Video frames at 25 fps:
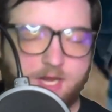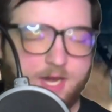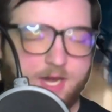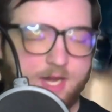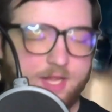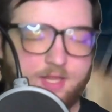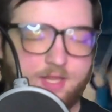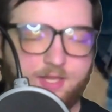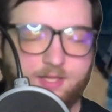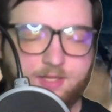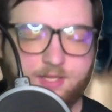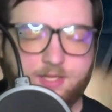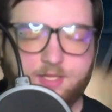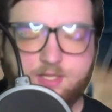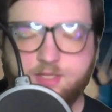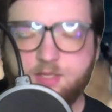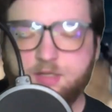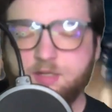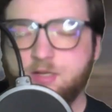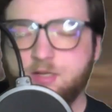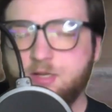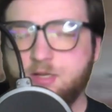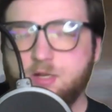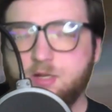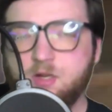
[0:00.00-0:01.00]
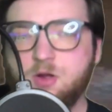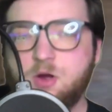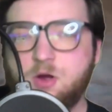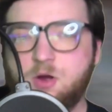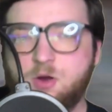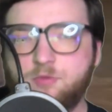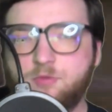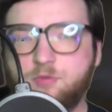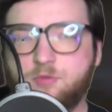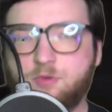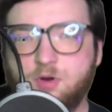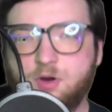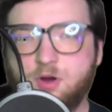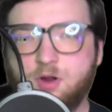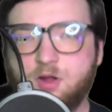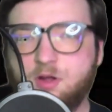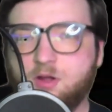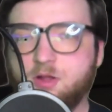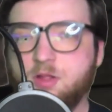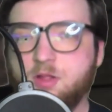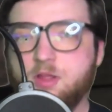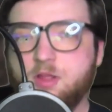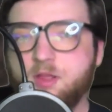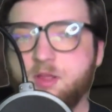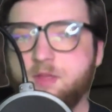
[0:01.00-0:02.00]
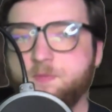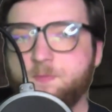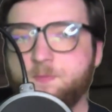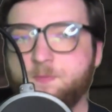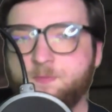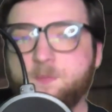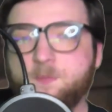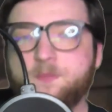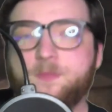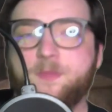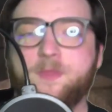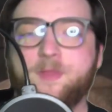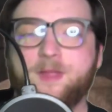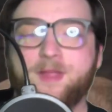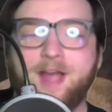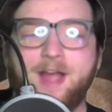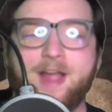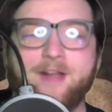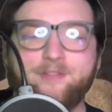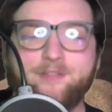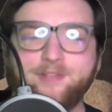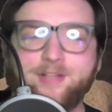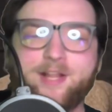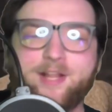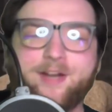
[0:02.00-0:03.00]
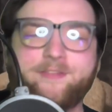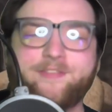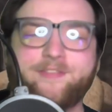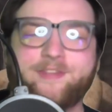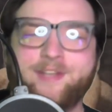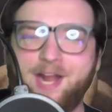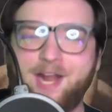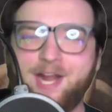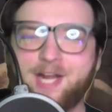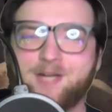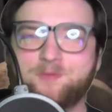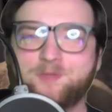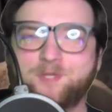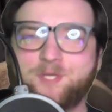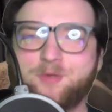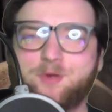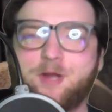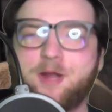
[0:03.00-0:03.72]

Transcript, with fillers: think that overall, I have a lot of attachment to it.